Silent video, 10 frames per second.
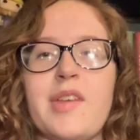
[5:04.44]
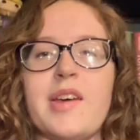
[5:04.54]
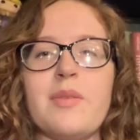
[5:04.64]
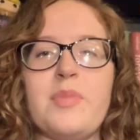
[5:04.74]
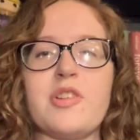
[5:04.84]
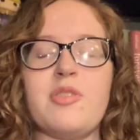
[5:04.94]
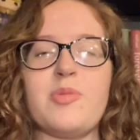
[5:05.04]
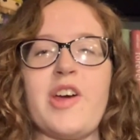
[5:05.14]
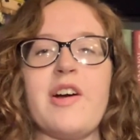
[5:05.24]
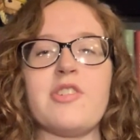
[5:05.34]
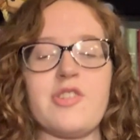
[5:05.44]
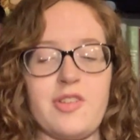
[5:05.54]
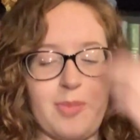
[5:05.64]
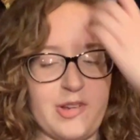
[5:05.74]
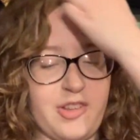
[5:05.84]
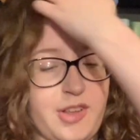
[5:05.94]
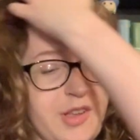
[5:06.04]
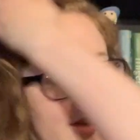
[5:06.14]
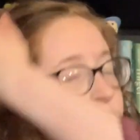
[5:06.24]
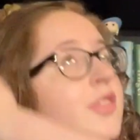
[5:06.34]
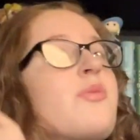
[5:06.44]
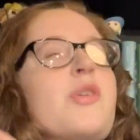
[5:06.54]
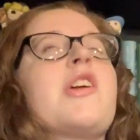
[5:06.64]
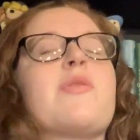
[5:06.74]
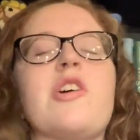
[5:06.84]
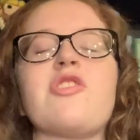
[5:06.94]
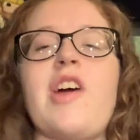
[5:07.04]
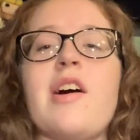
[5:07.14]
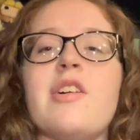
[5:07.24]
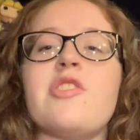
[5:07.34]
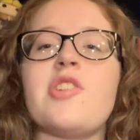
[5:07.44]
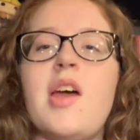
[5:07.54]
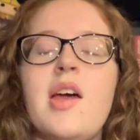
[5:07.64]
like booktube challenge, especially for this reading rush challenge,